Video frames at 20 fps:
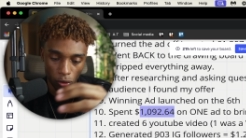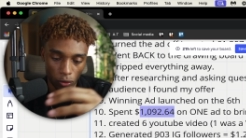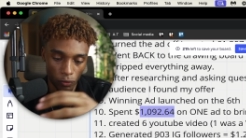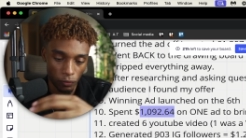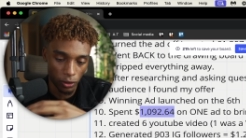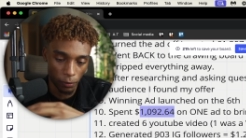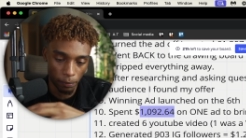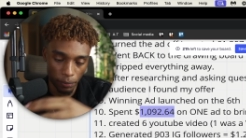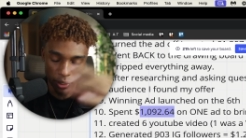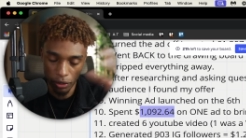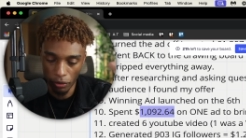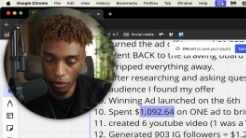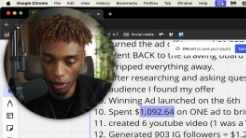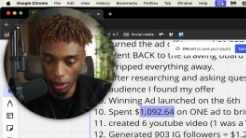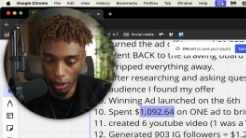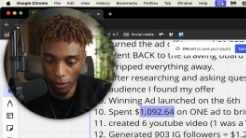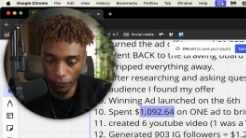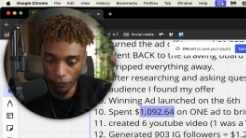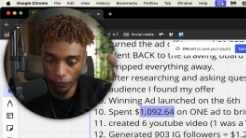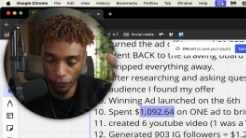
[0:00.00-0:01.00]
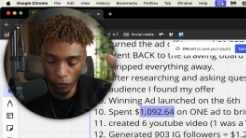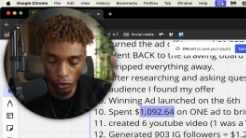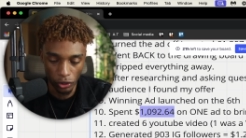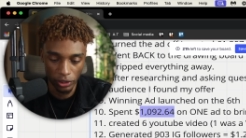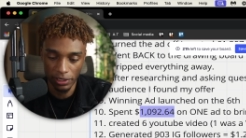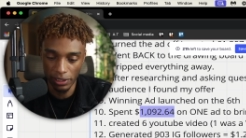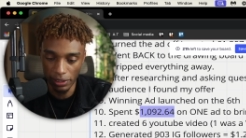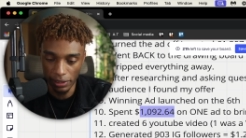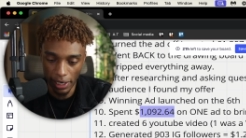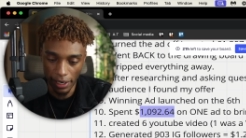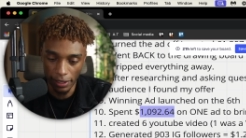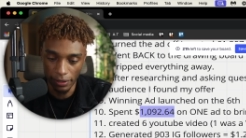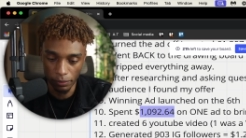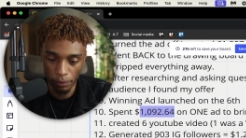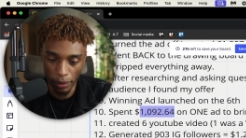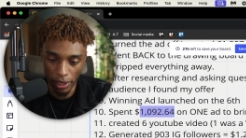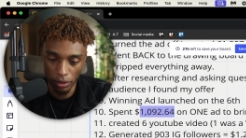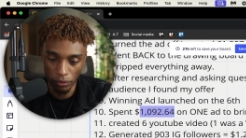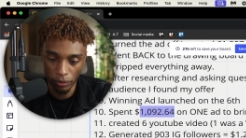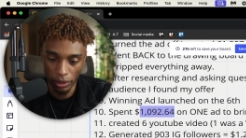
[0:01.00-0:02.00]
over the period of 30 days,
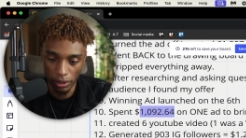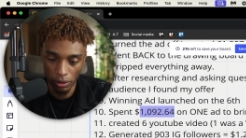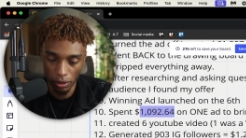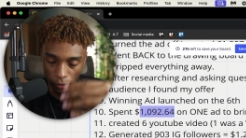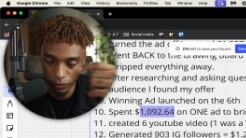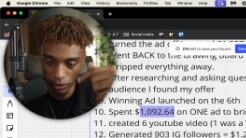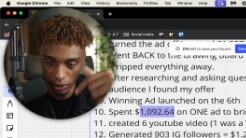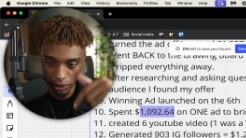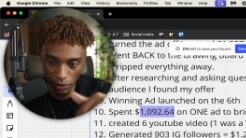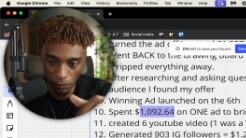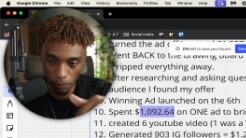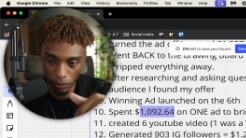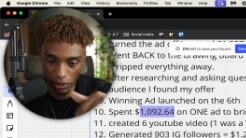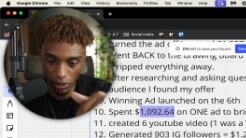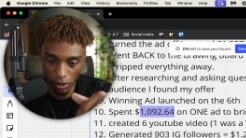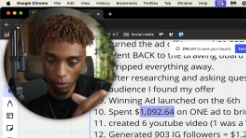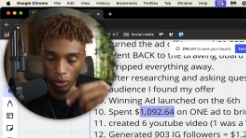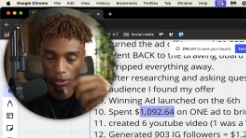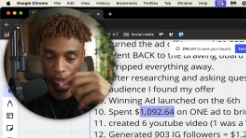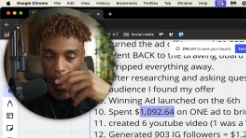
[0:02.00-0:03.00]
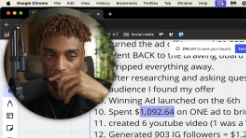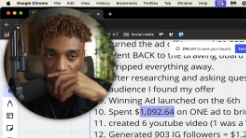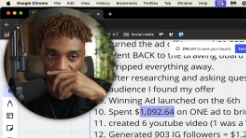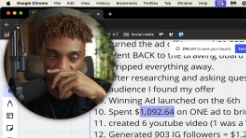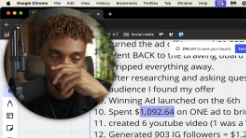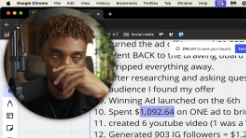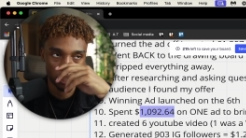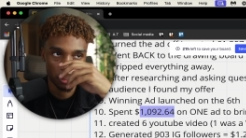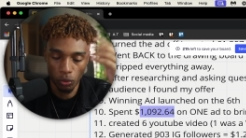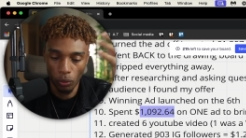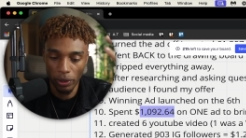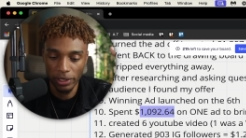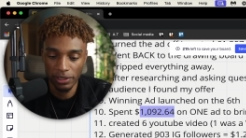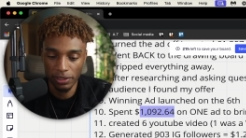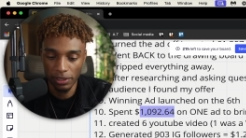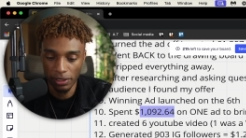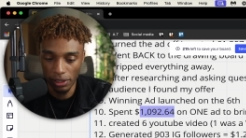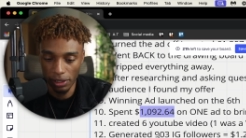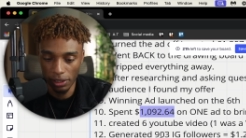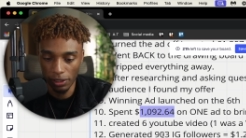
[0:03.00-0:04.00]
by the way, over this particular one, it's actually
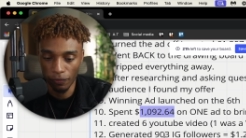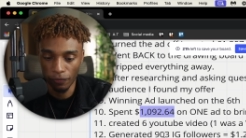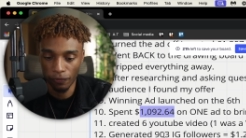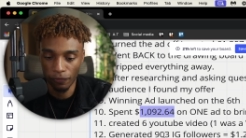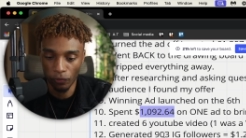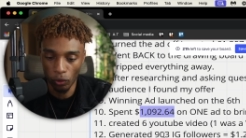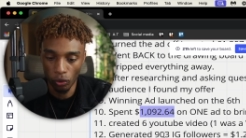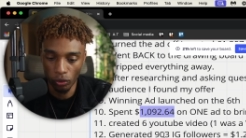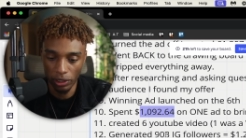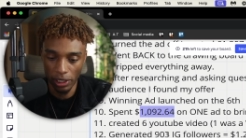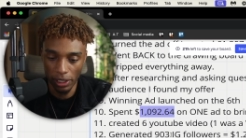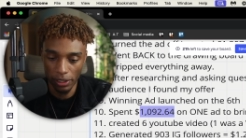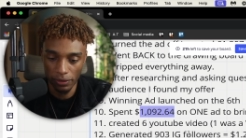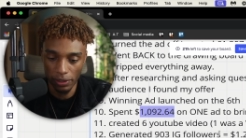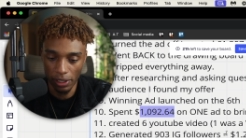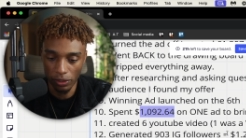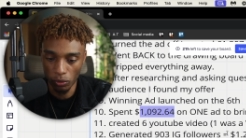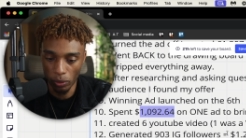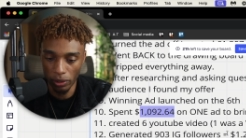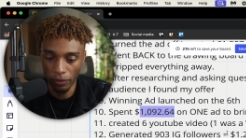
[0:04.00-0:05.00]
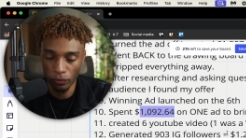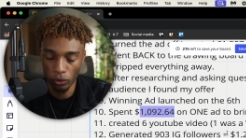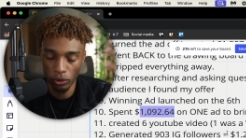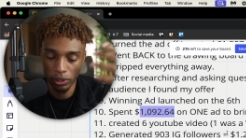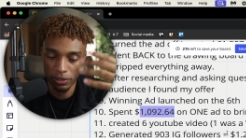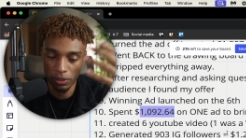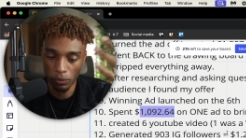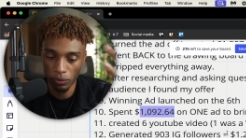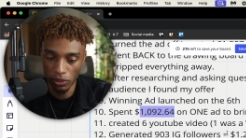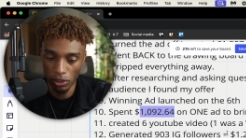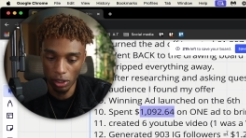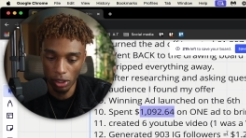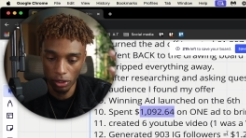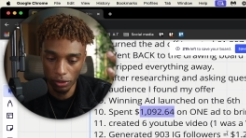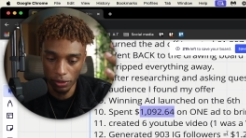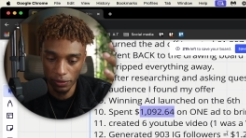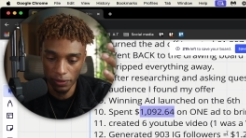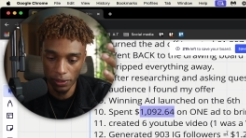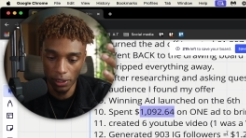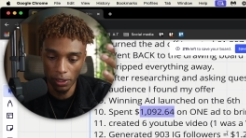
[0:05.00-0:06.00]
24 days. Yeah, 24 days because we started on
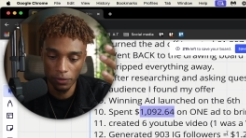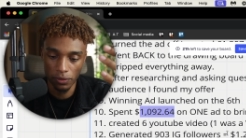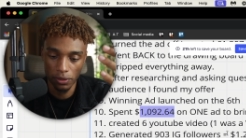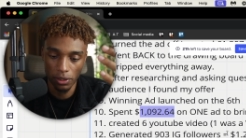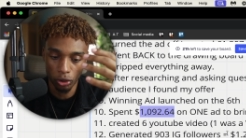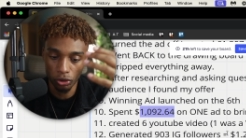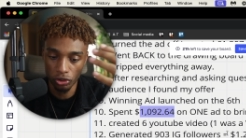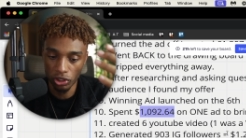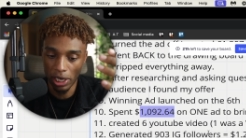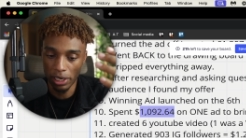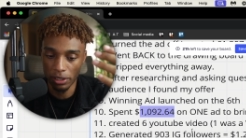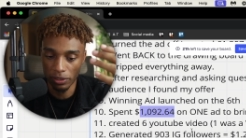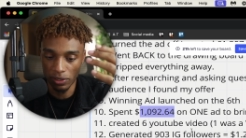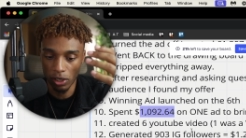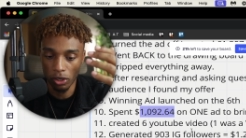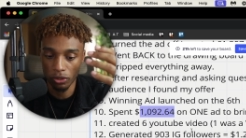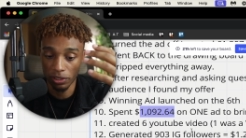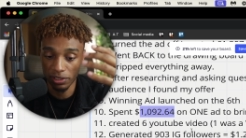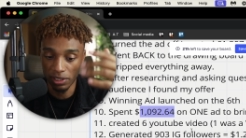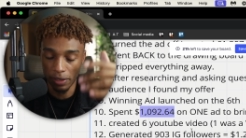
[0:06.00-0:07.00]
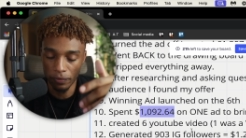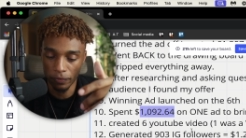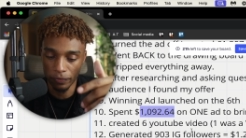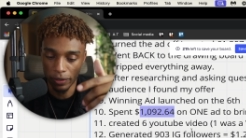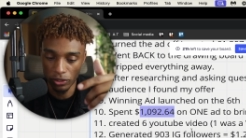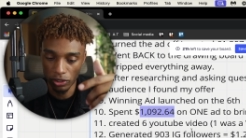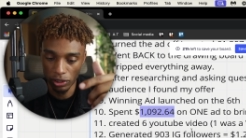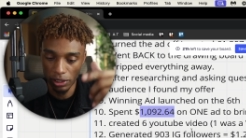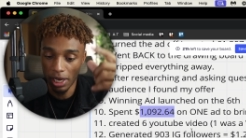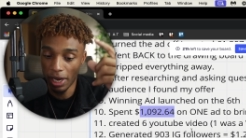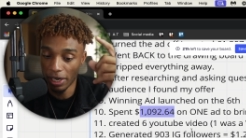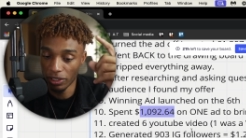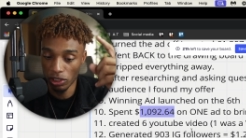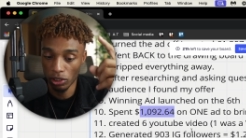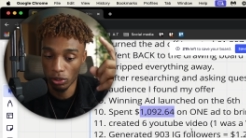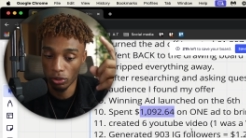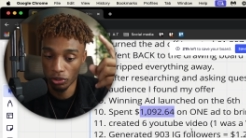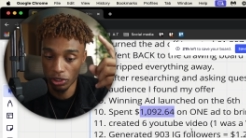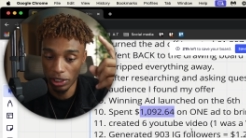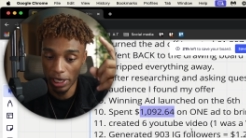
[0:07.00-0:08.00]
the 6th, launched the ad on the 7th, actually. I actually
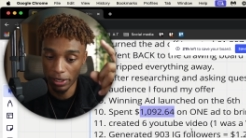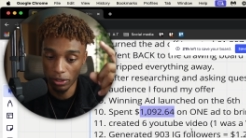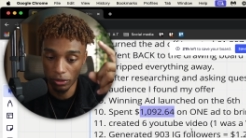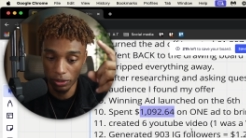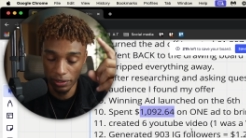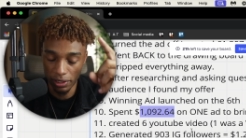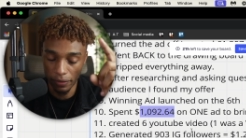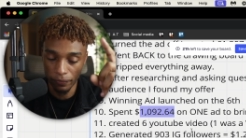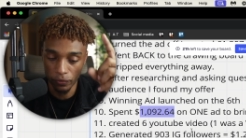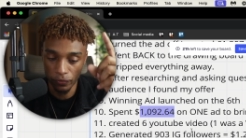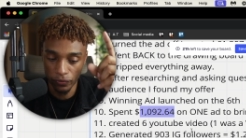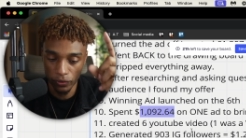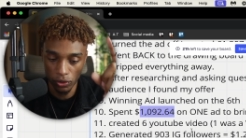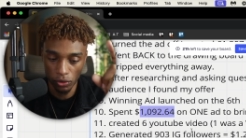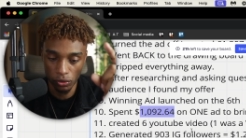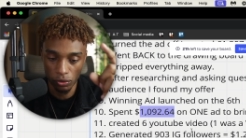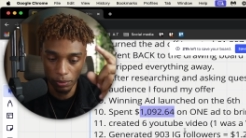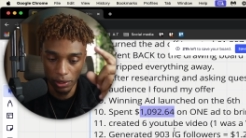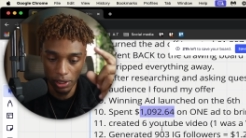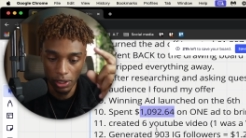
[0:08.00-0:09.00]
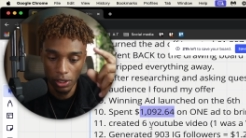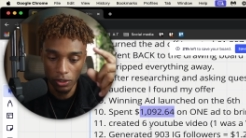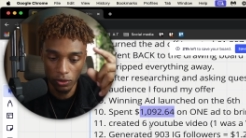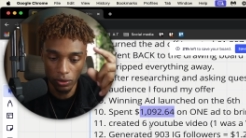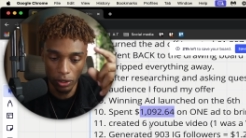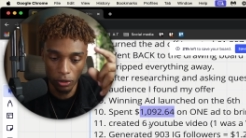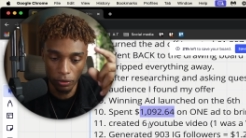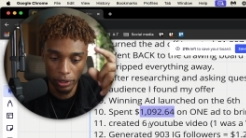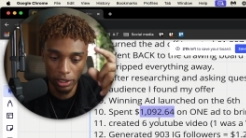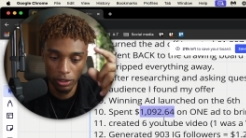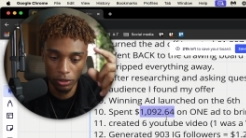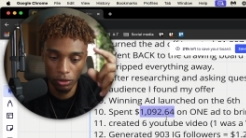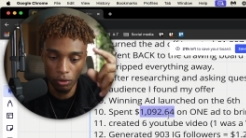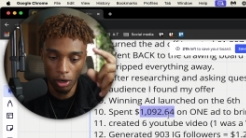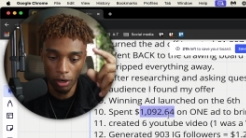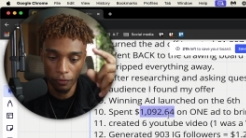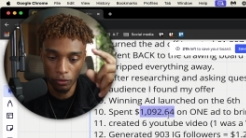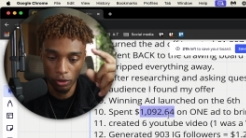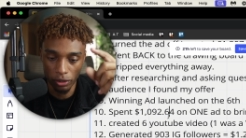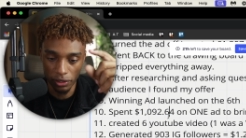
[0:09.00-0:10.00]
launched the ad on the 7th, excuse me. So I created a new
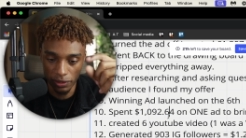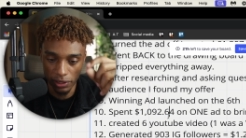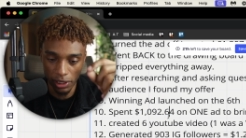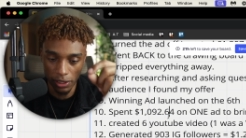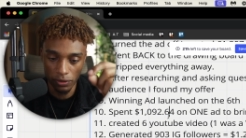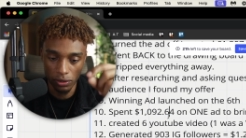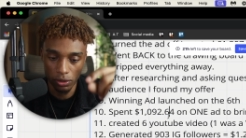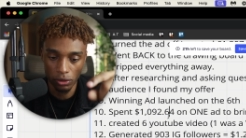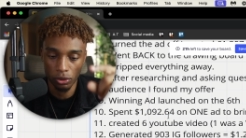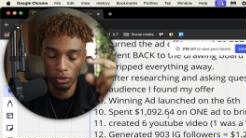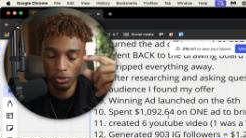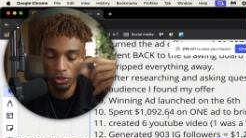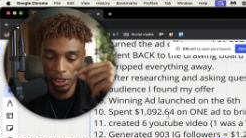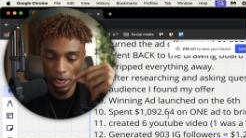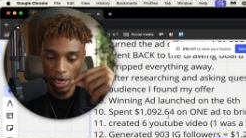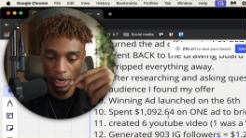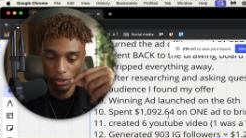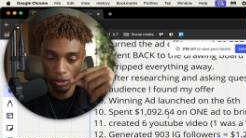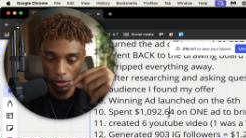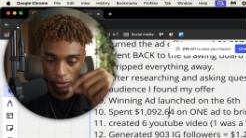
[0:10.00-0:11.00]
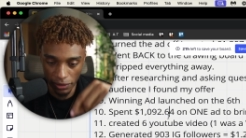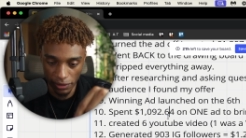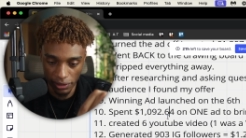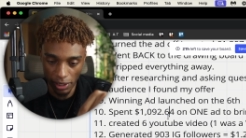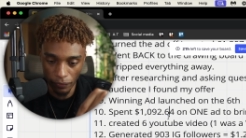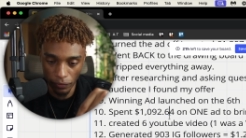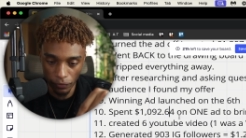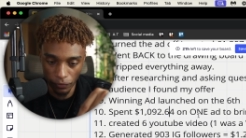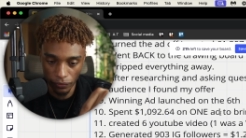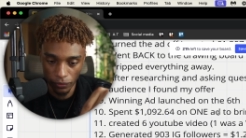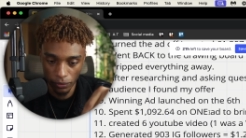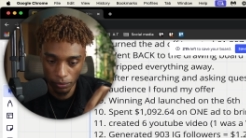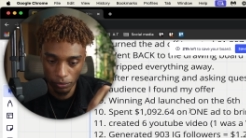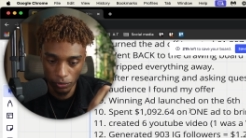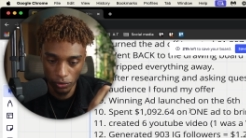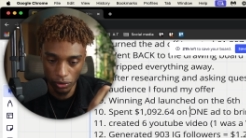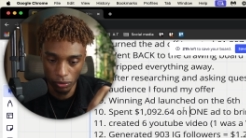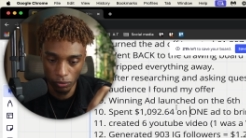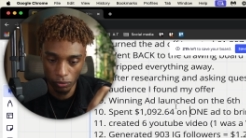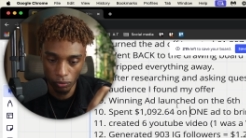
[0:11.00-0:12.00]
offer on the 6th, launched the ad on the 7th.
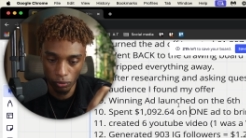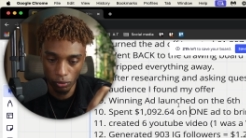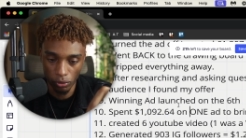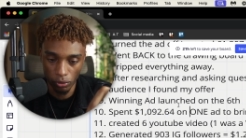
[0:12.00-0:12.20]
So